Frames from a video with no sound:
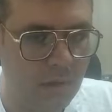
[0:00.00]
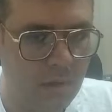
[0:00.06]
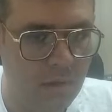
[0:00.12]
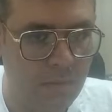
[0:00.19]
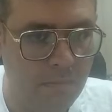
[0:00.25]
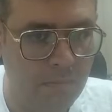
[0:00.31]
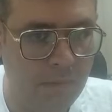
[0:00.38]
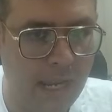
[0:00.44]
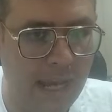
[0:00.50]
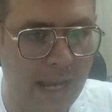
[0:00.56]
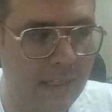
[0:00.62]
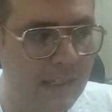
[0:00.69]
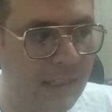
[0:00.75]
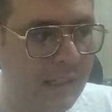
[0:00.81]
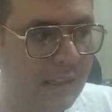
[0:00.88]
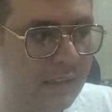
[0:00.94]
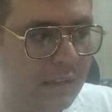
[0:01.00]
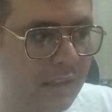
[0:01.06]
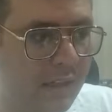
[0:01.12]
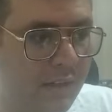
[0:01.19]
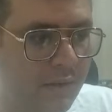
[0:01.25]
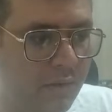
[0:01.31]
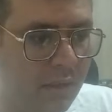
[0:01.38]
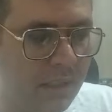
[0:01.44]
Black king is
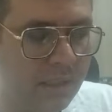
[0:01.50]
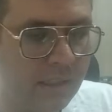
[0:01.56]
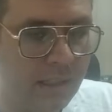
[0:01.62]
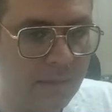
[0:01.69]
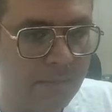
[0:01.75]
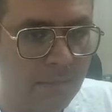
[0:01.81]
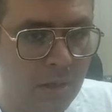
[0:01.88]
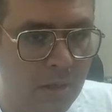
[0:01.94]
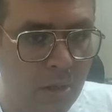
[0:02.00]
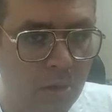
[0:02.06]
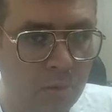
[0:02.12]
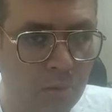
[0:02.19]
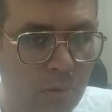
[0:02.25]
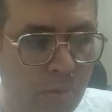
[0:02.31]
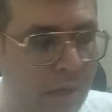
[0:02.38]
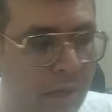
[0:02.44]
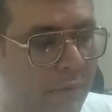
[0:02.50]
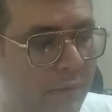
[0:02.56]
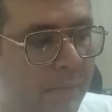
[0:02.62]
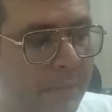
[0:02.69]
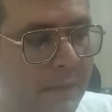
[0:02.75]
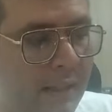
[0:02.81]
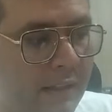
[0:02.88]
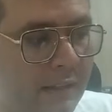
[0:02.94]
controlling them. So, what will be
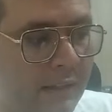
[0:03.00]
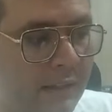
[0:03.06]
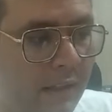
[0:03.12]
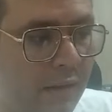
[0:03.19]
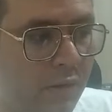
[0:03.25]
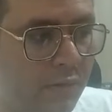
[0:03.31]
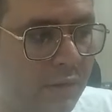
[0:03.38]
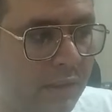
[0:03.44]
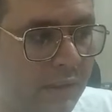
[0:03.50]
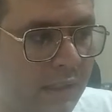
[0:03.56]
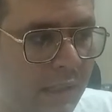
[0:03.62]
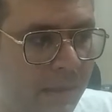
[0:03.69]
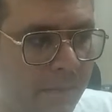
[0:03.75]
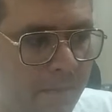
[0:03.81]
the result of this game?